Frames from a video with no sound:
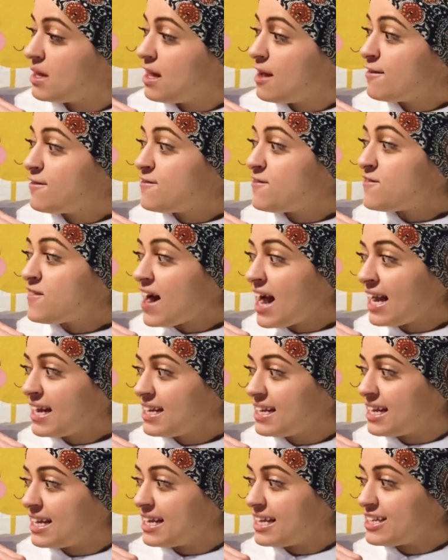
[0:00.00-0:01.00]

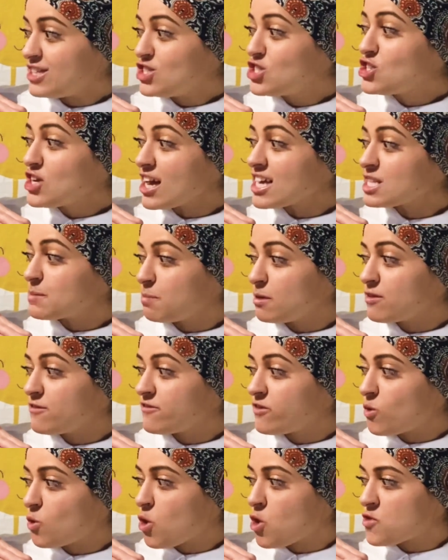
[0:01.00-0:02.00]
Finally, just
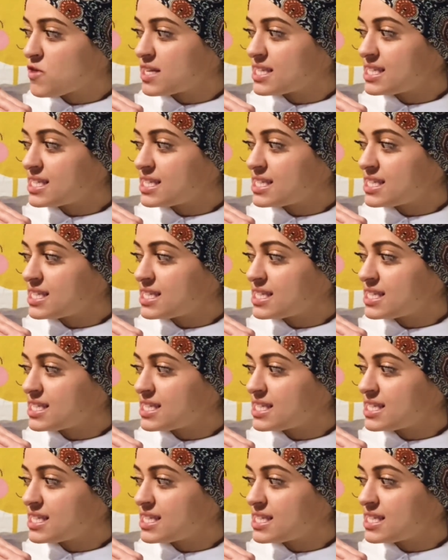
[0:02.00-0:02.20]
before the